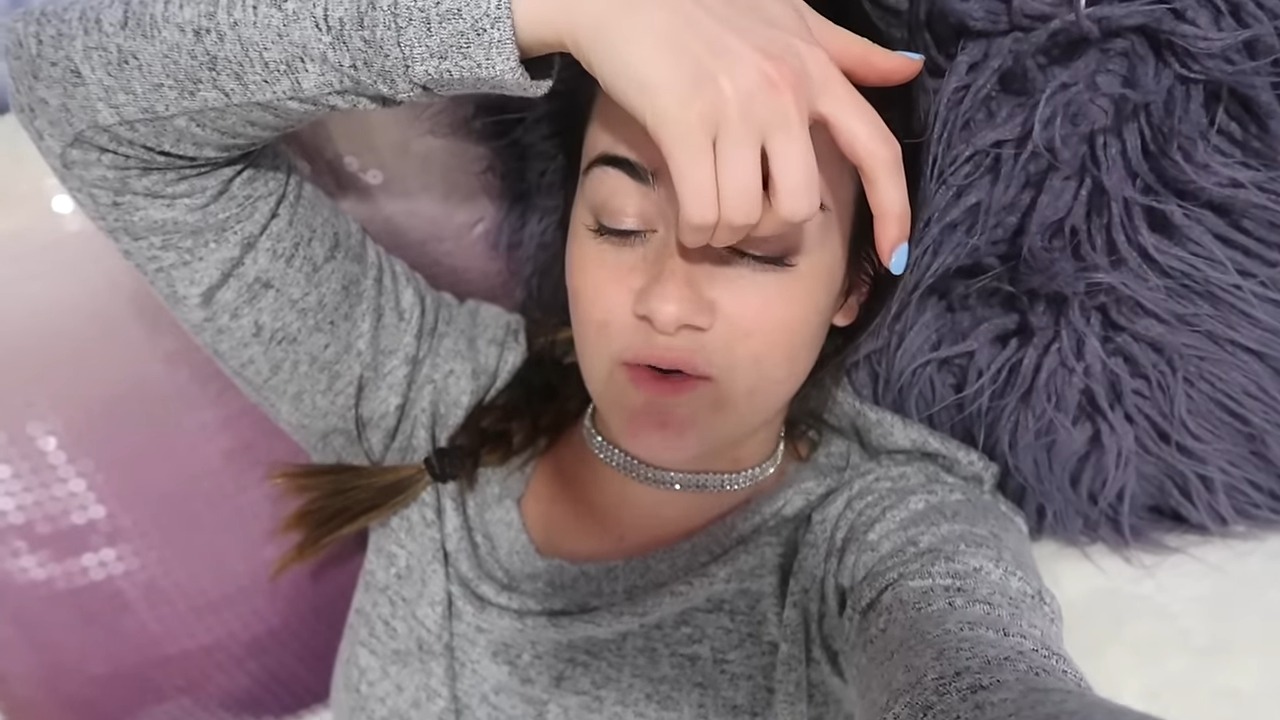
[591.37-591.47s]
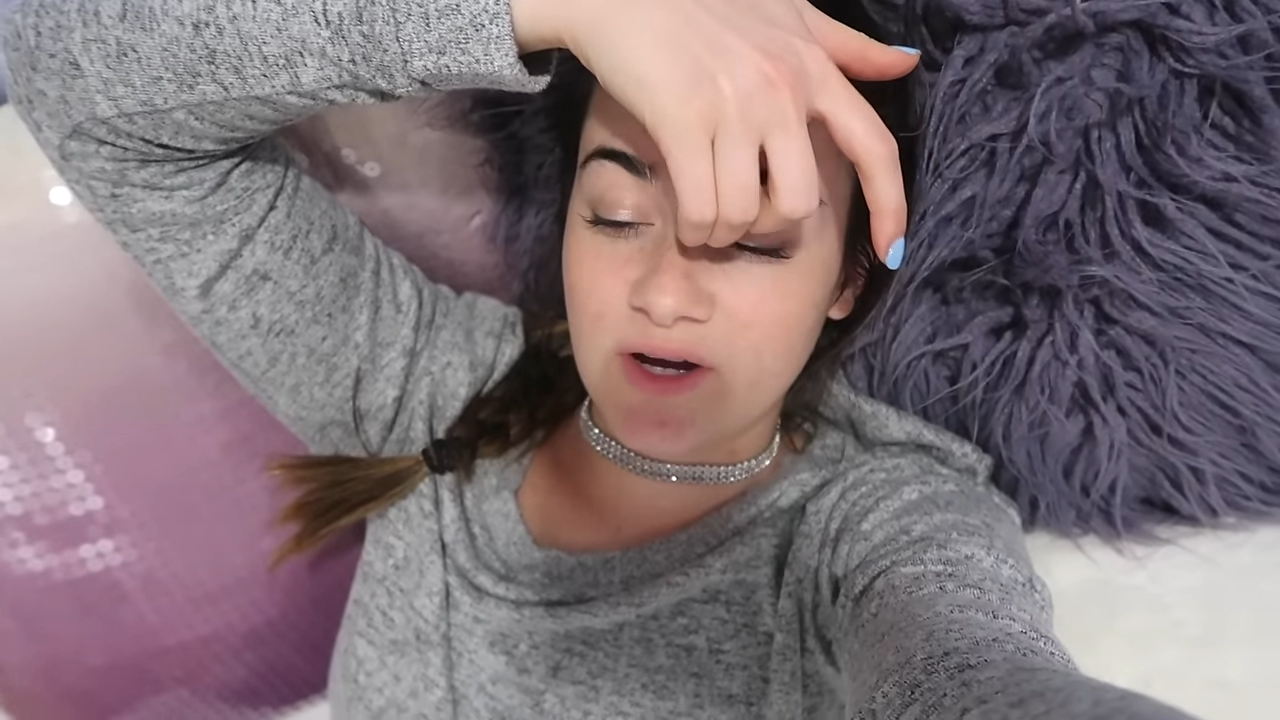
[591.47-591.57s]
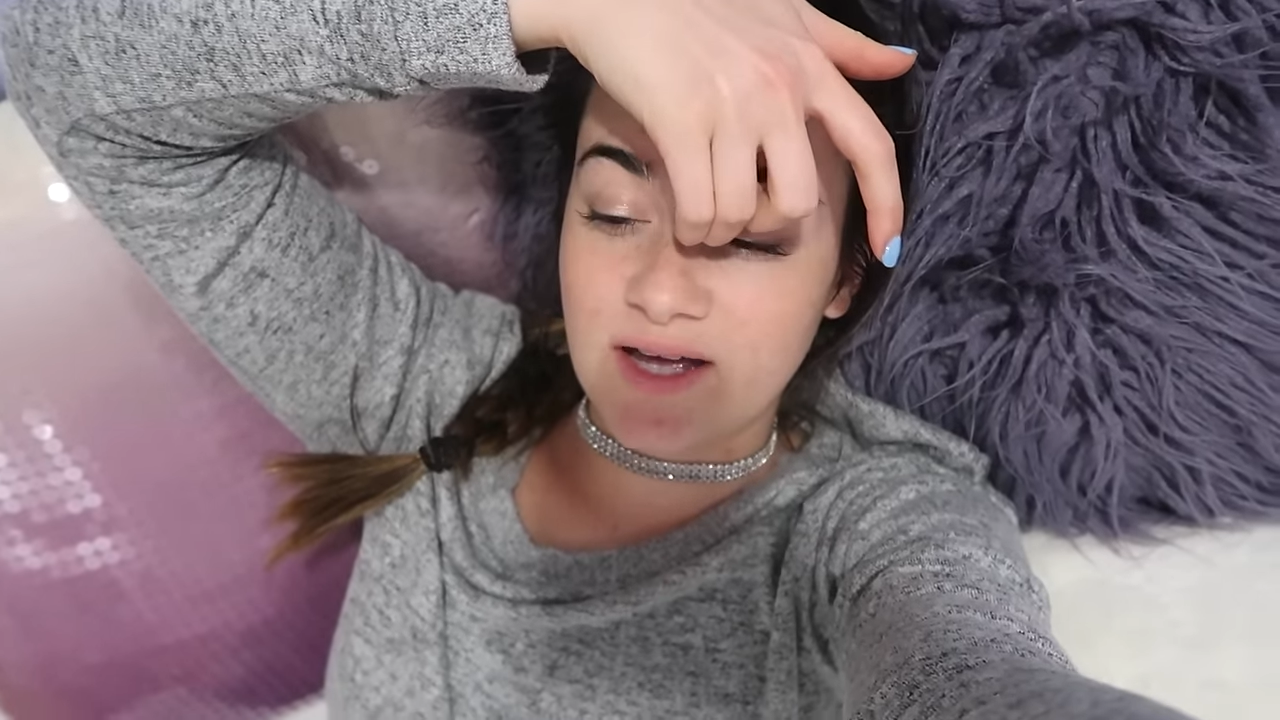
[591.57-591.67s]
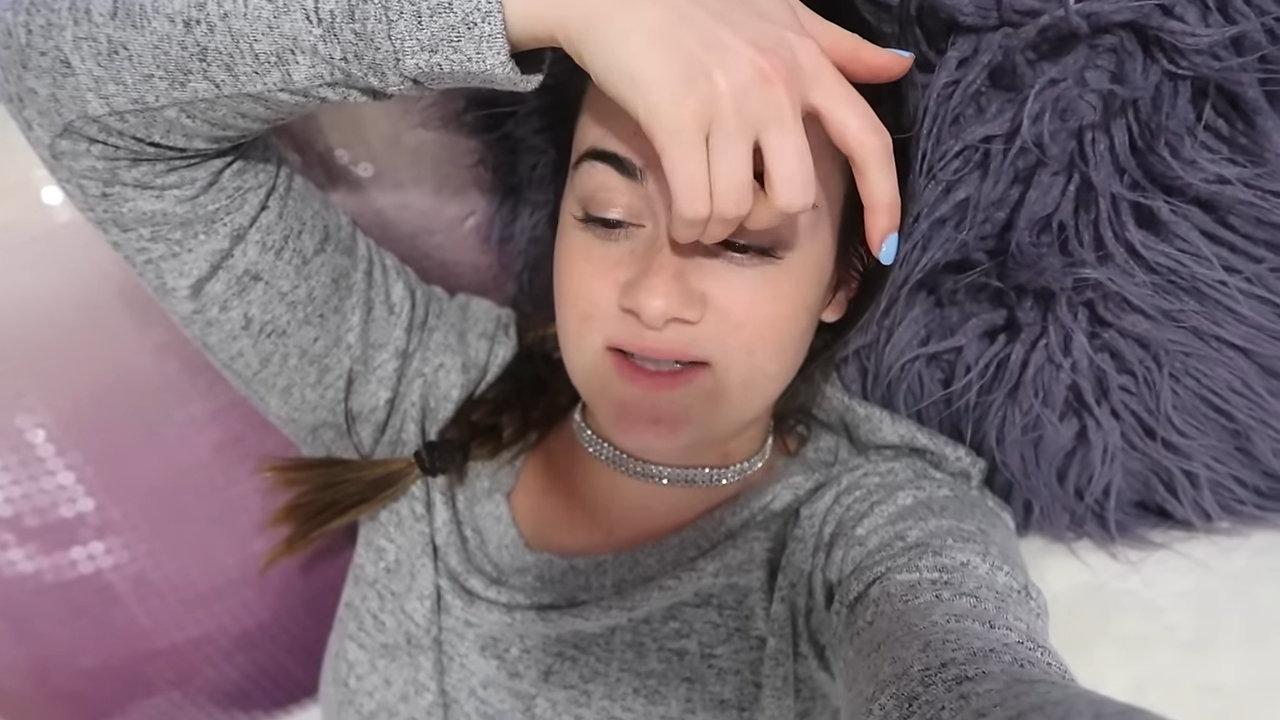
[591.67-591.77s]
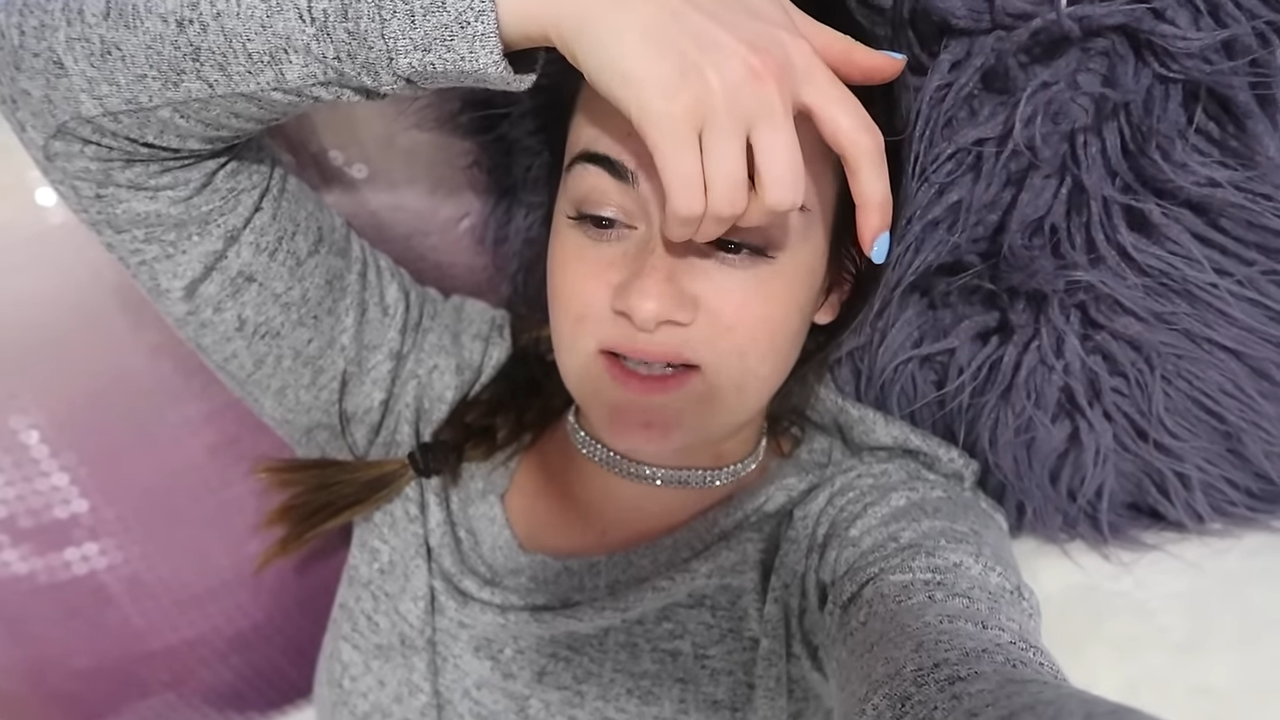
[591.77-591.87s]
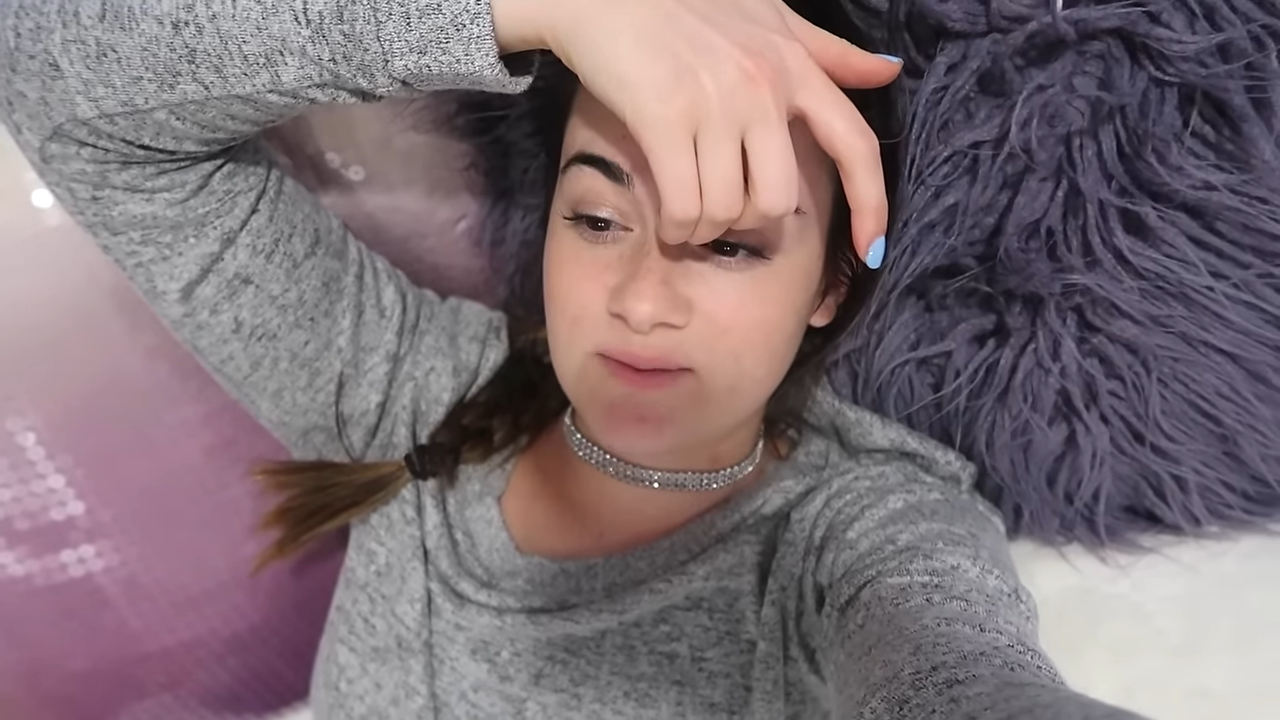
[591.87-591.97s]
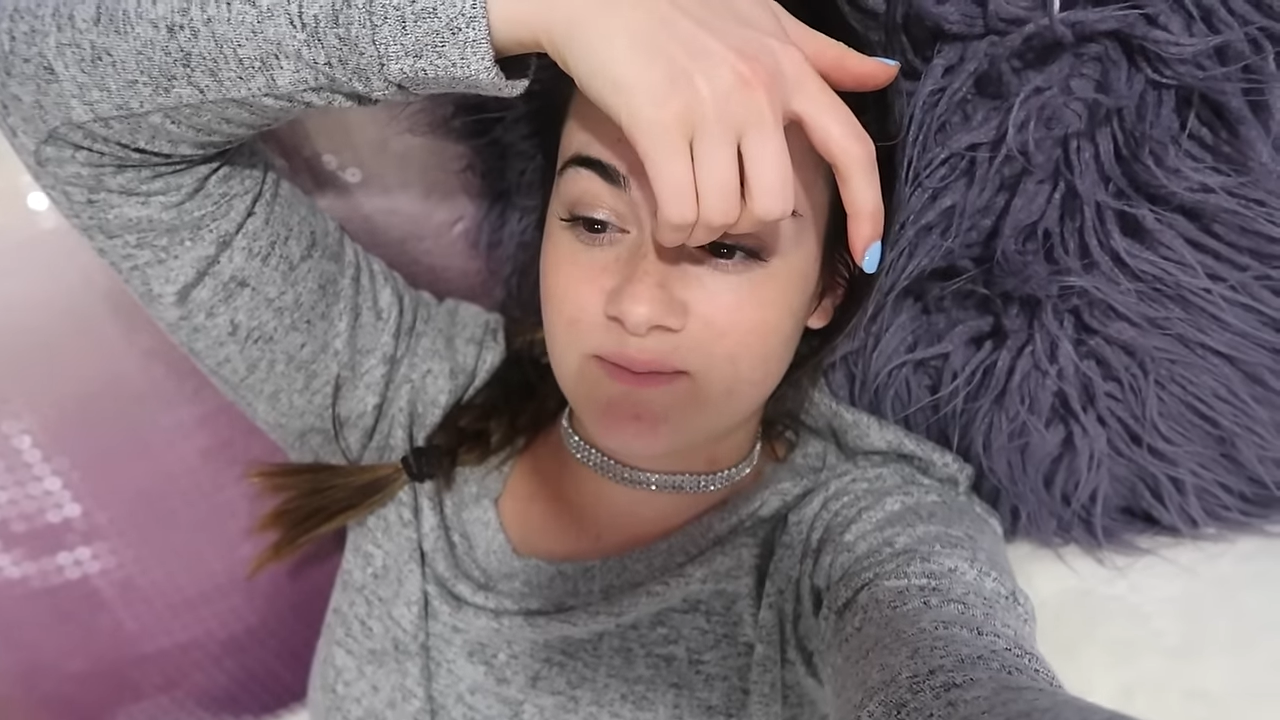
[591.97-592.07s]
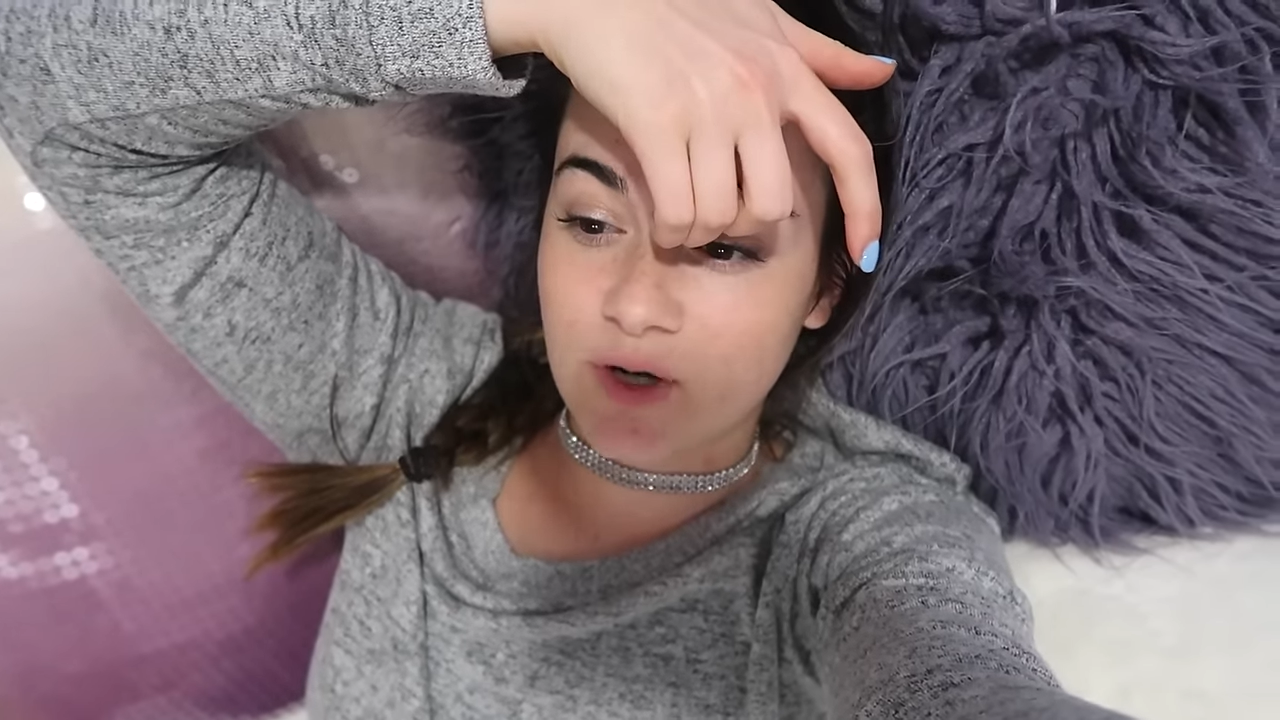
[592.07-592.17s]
oriented,